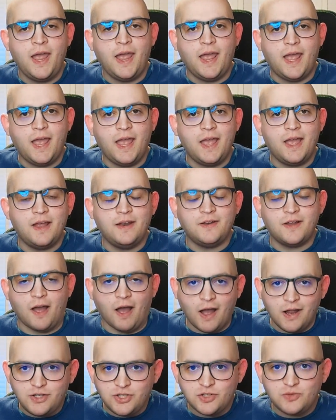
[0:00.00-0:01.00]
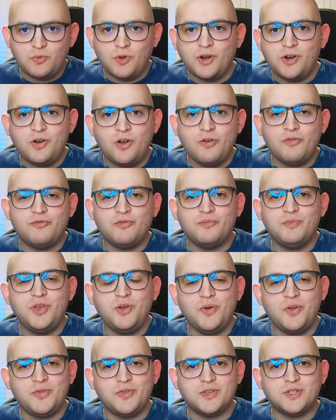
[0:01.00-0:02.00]
And I just want to know from
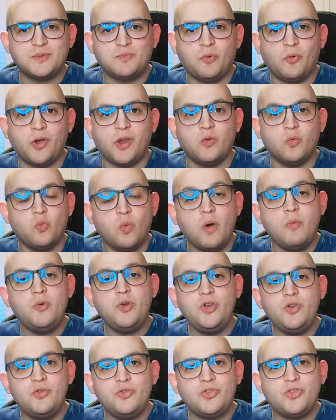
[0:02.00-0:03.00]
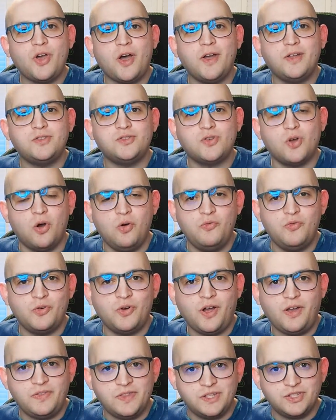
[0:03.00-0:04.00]
you at this point, what were your thoughts over
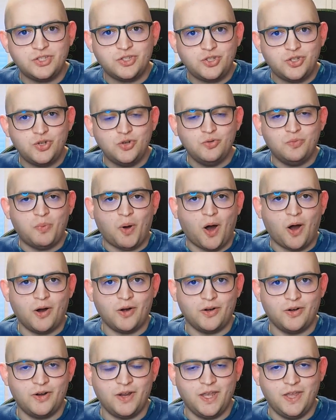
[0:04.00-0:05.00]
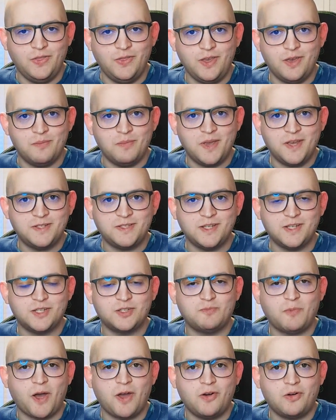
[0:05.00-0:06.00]
on this two-parter in The Amazing
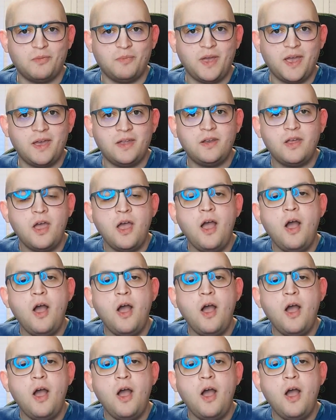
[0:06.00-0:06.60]
Spider-Man?